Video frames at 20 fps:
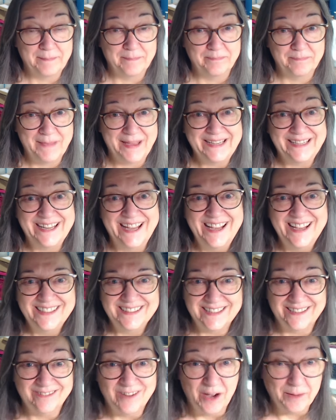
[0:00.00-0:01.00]
meant
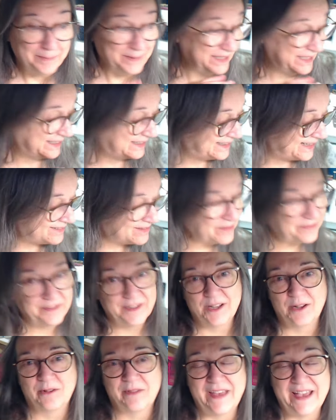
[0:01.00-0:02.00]
so I'm going to
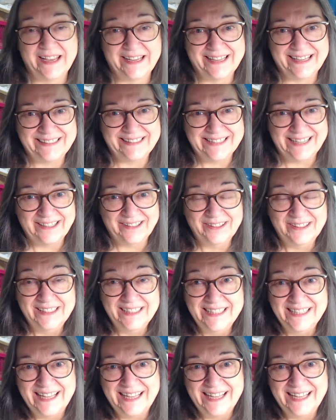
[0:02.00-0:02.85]
clarify all that again now